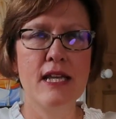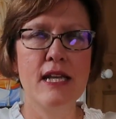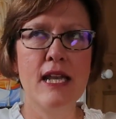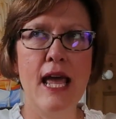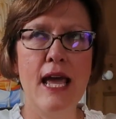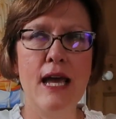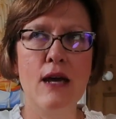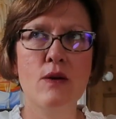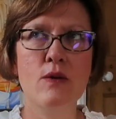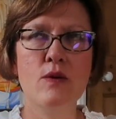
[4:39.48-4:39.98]

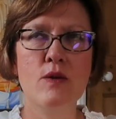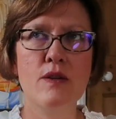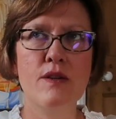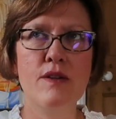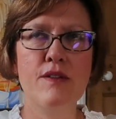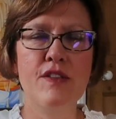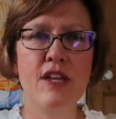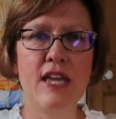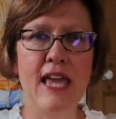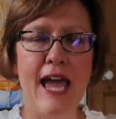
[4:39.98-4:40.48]
Now,
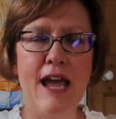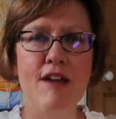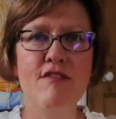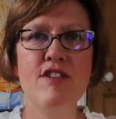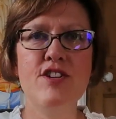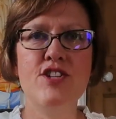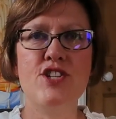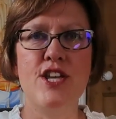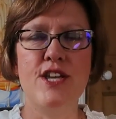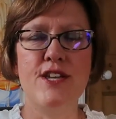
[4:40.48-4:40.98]
the
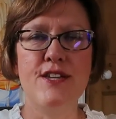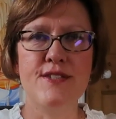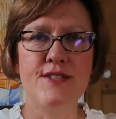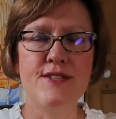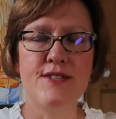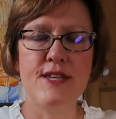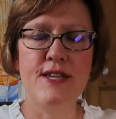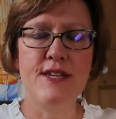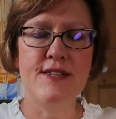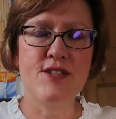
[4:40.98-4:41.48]

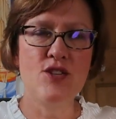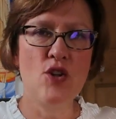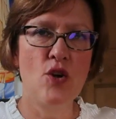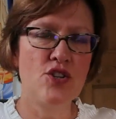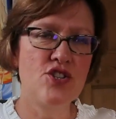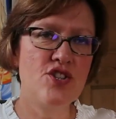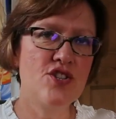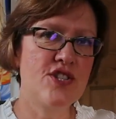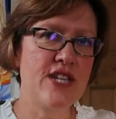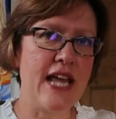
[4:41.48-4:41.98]
carriages, it's
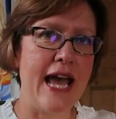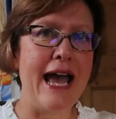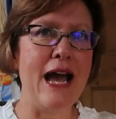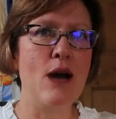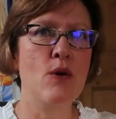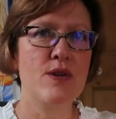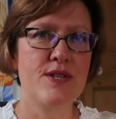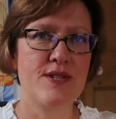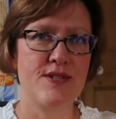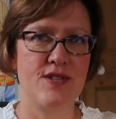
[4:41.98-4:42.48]
not just
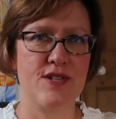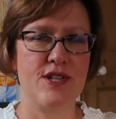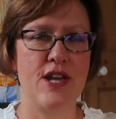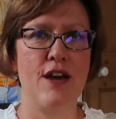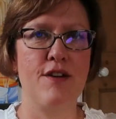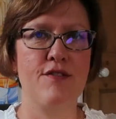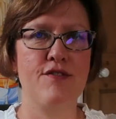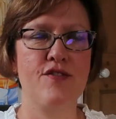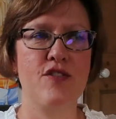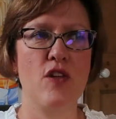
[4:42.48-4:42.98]
our
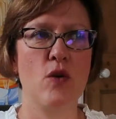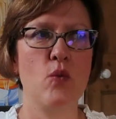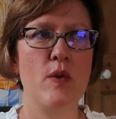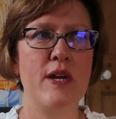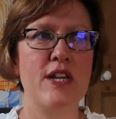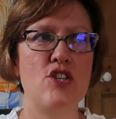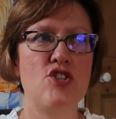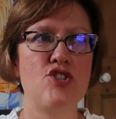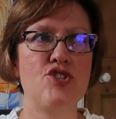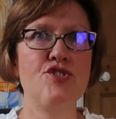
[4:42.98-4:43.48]
stuff that
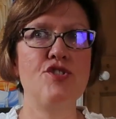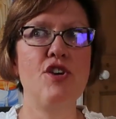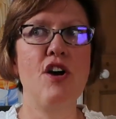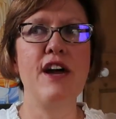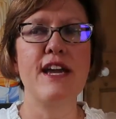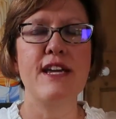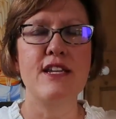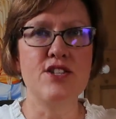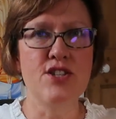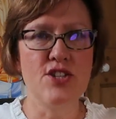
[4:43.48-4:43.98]
we're
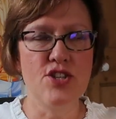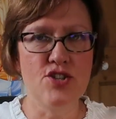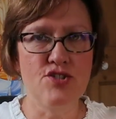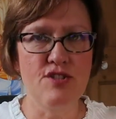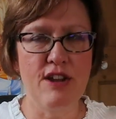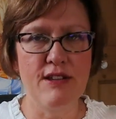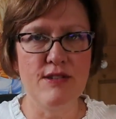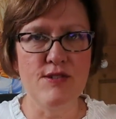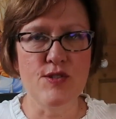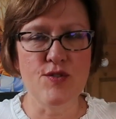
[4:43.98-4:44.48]
trying to
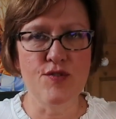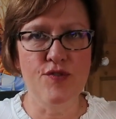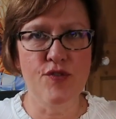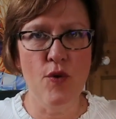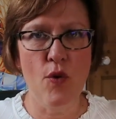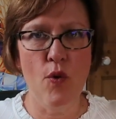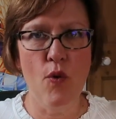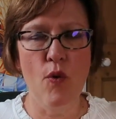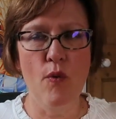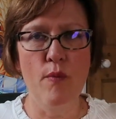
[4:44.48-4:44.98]

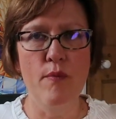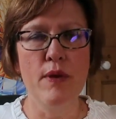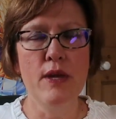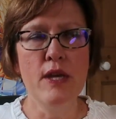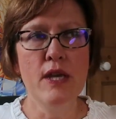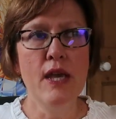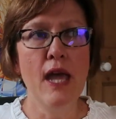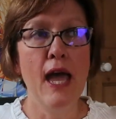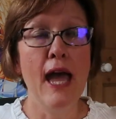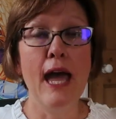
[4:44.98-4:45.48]
transform
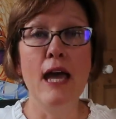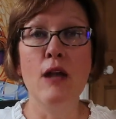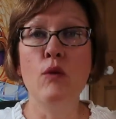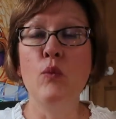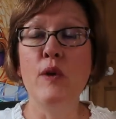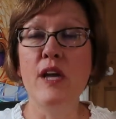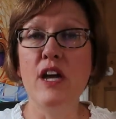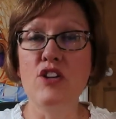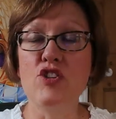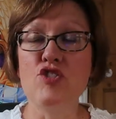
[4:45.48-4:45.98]

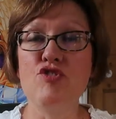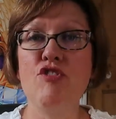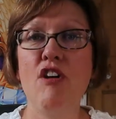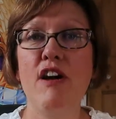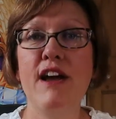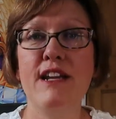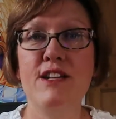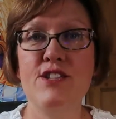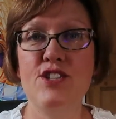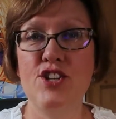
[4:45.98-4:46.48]
and we are
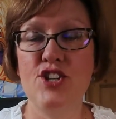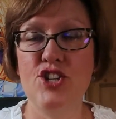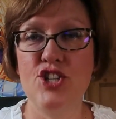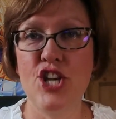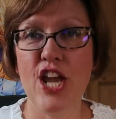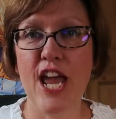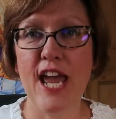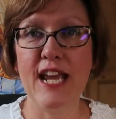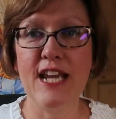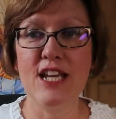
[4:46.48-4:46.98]
trying to
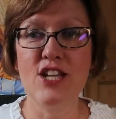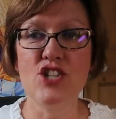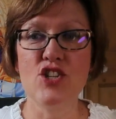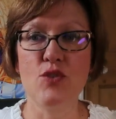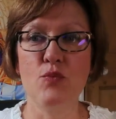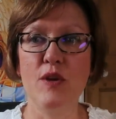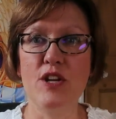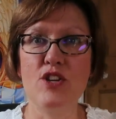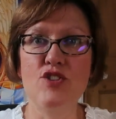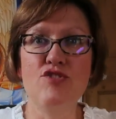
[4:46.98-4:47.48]
change
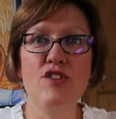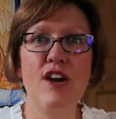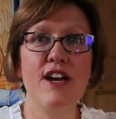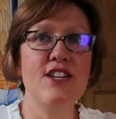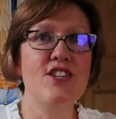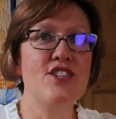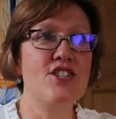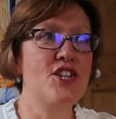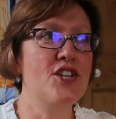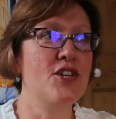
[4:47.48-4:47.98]
and we're
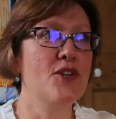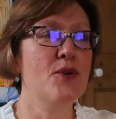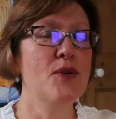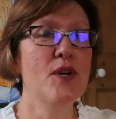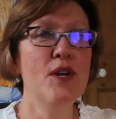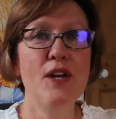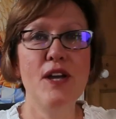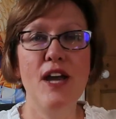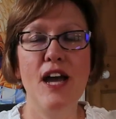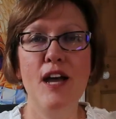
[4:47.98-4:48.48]
trying to
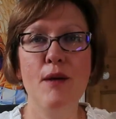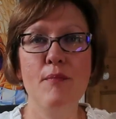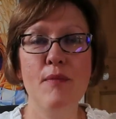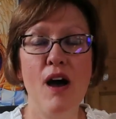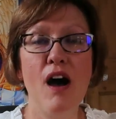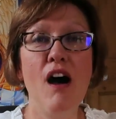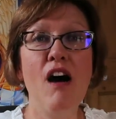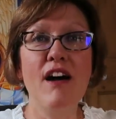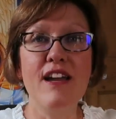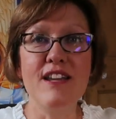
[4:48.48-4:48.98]

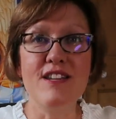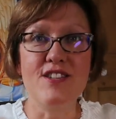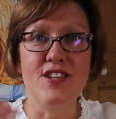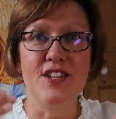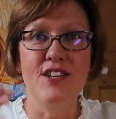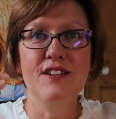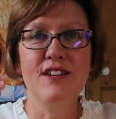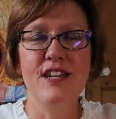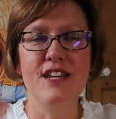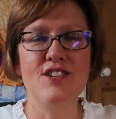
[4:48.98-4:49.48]

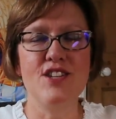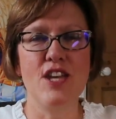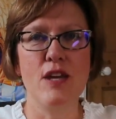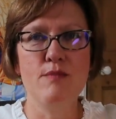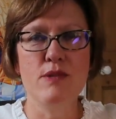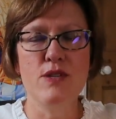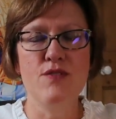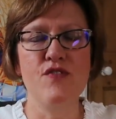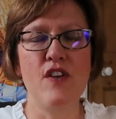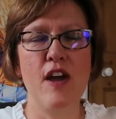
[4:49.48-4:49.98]
heighten in
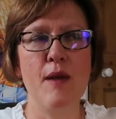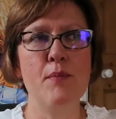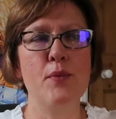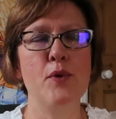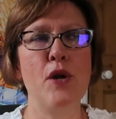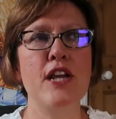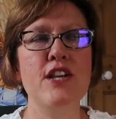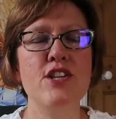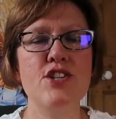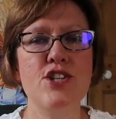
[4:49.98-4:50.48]
terms of
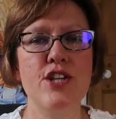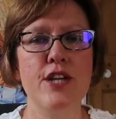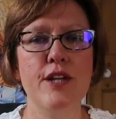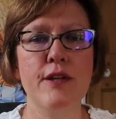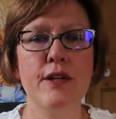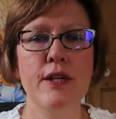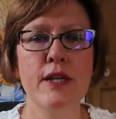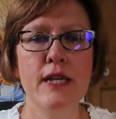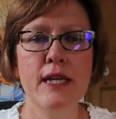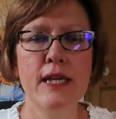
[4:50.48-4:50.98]

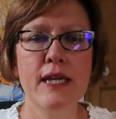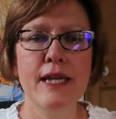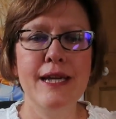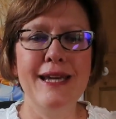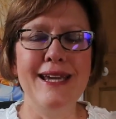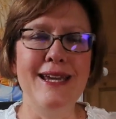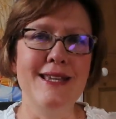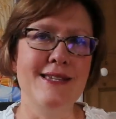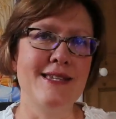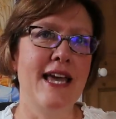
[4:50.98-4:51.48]
vibration.
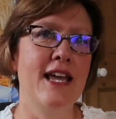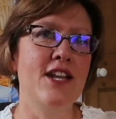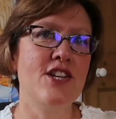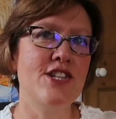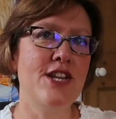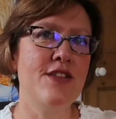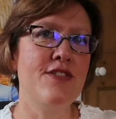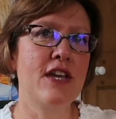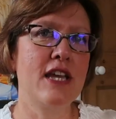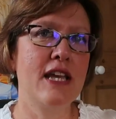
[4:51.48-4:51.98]
It's
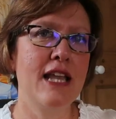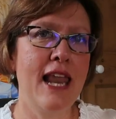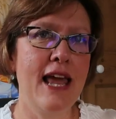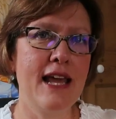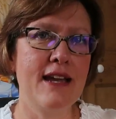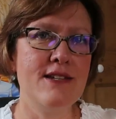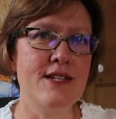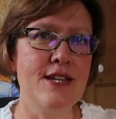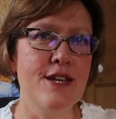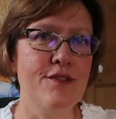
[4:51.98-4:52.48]
actually the
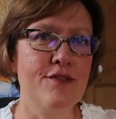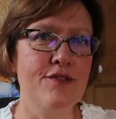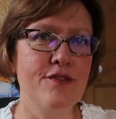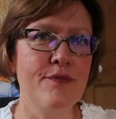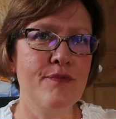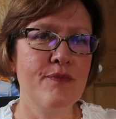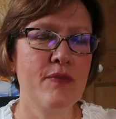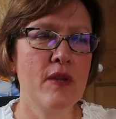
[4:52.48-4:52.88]
collective.